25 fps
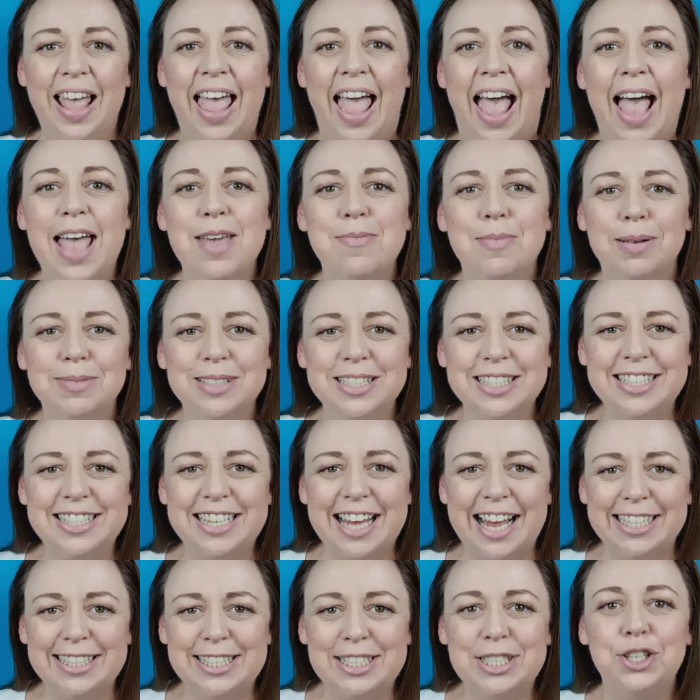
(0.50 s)
Hey mums and
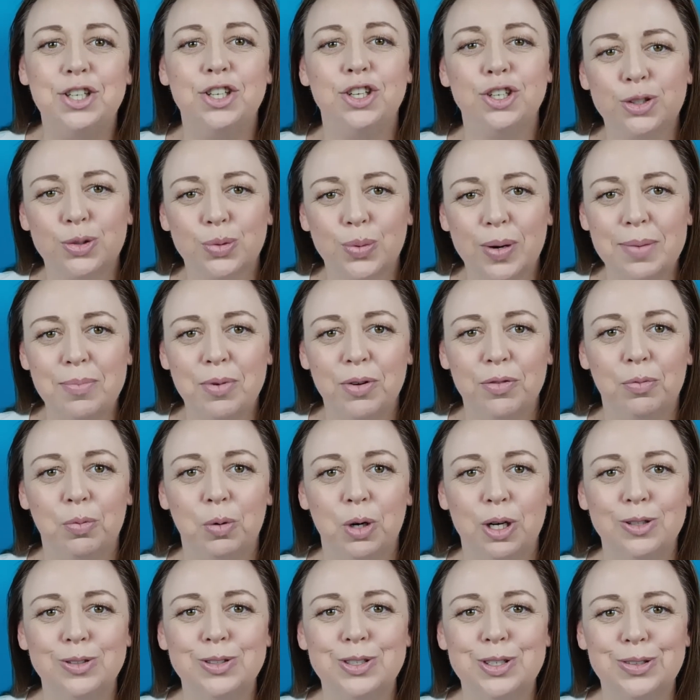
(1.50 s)
dads, do you dream of
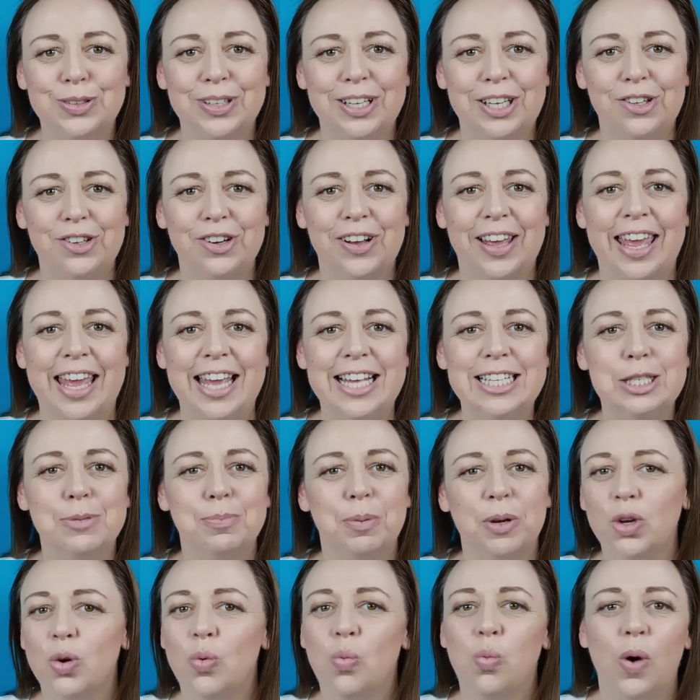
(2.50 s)
world schooling your kids
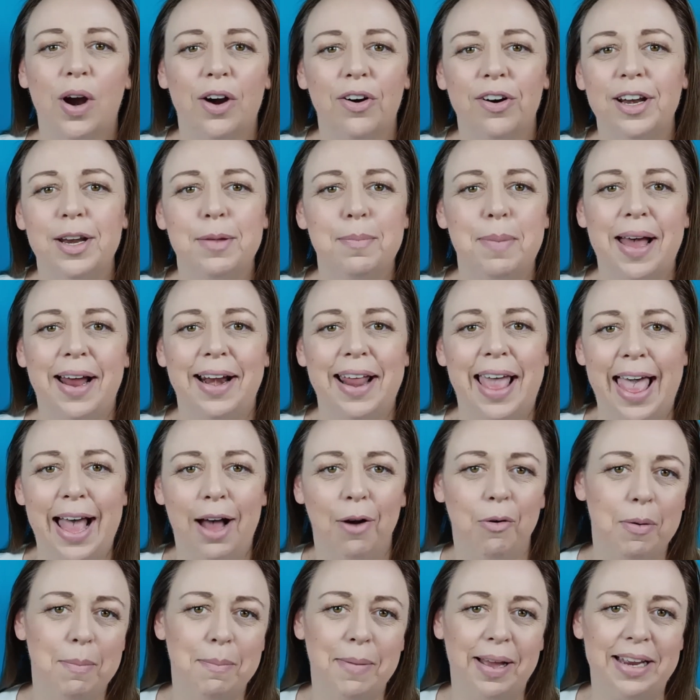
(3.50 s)
but you're worried about
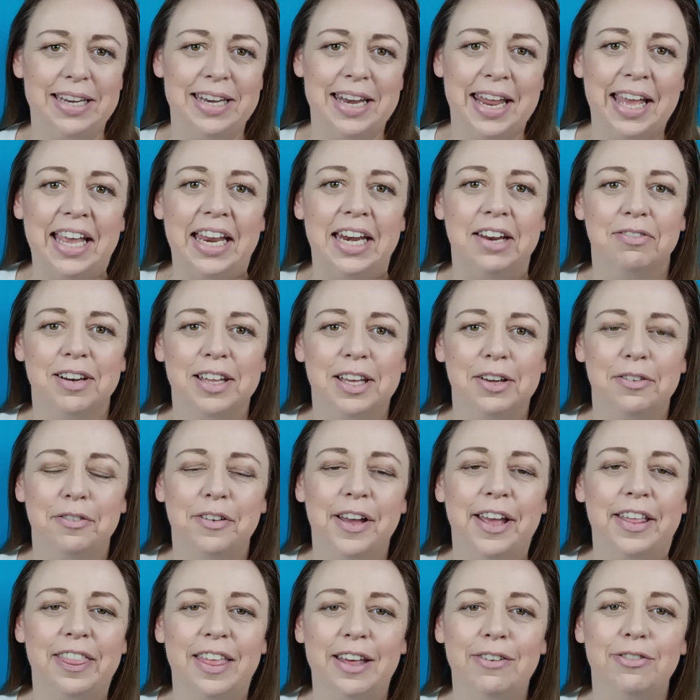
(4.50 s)
how it may negatively
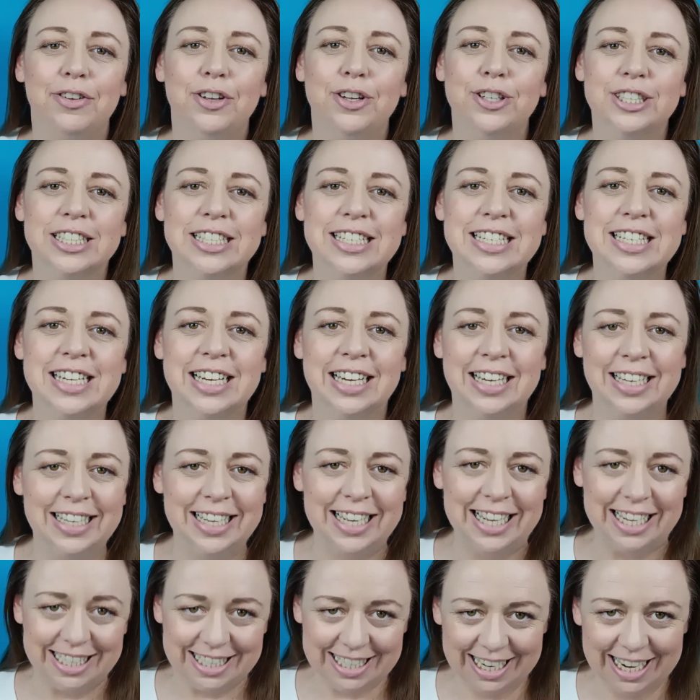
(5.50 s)
affect their futures?
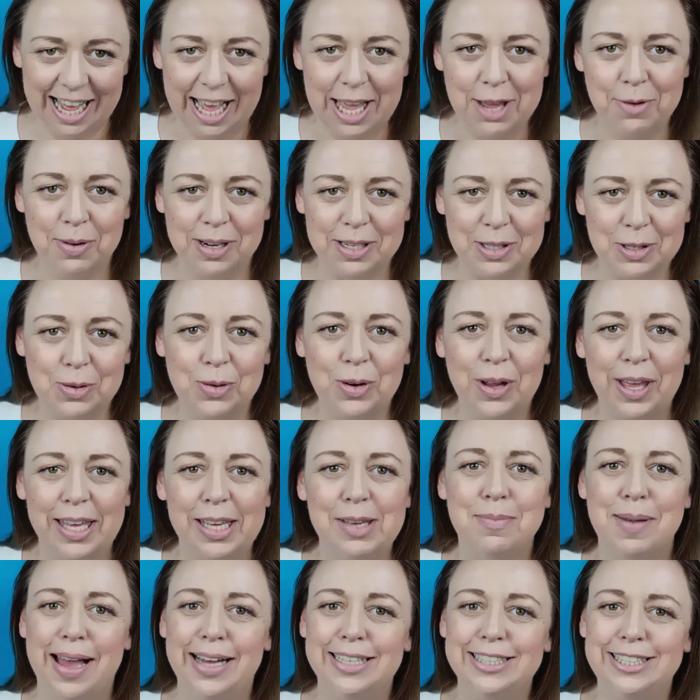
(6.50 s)
Today we're talking
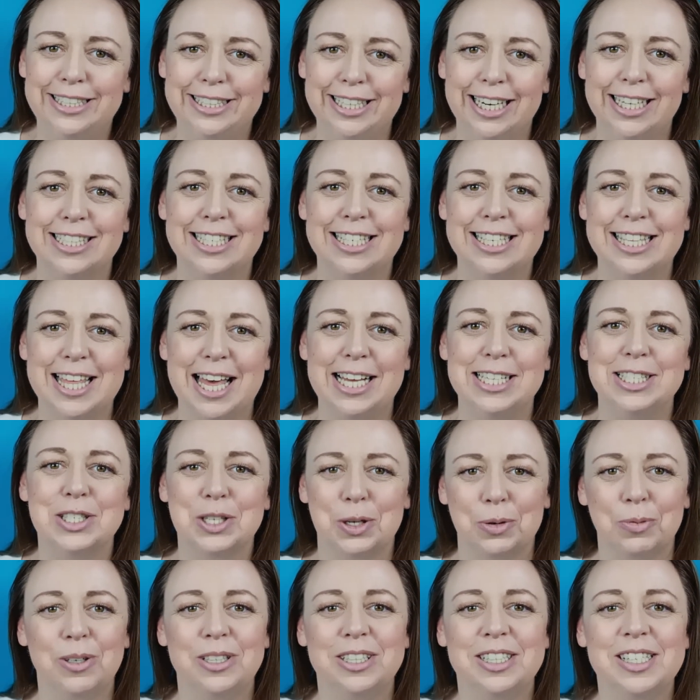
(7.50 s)
about just that,
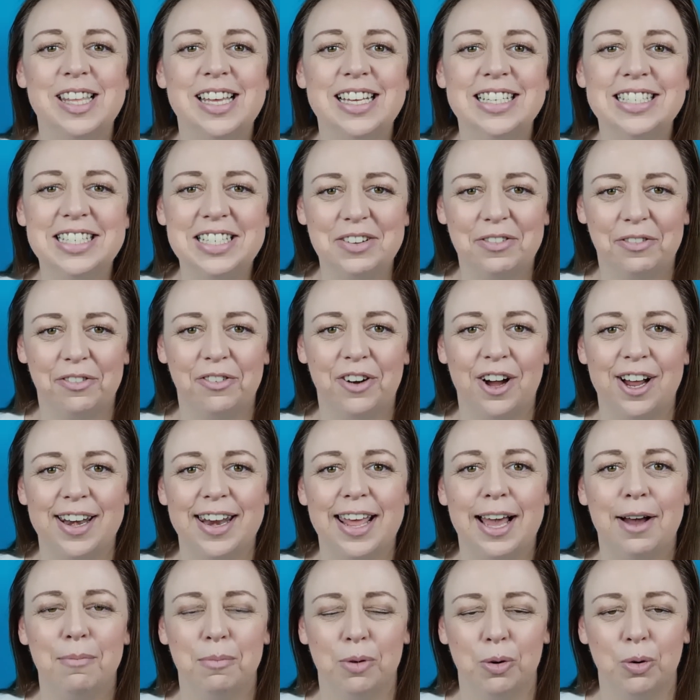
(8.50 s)
so watch this to find
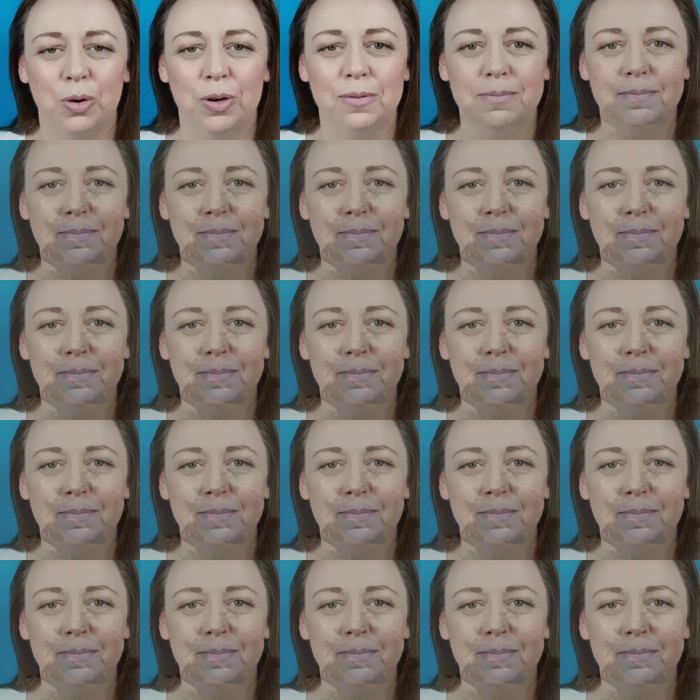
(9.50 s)
out more.